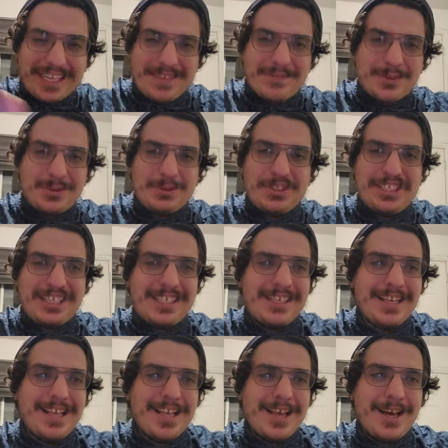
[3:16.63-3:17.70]
evolution
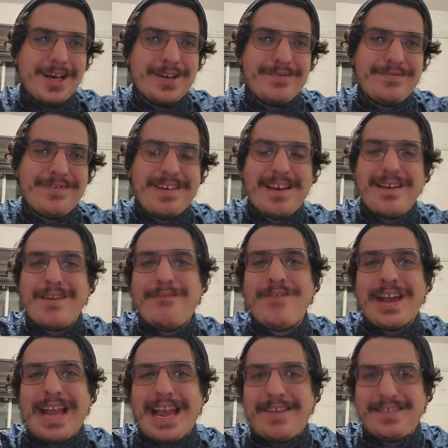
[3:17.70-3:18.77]
of,
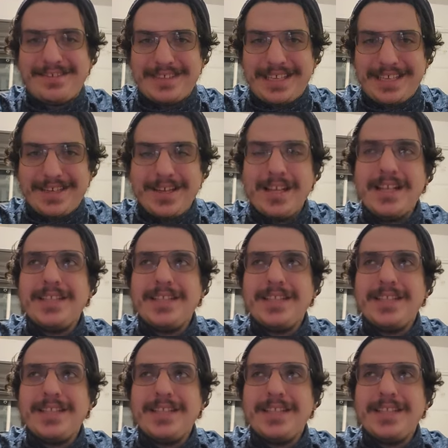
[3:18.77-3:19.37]
fuck, I have this kid.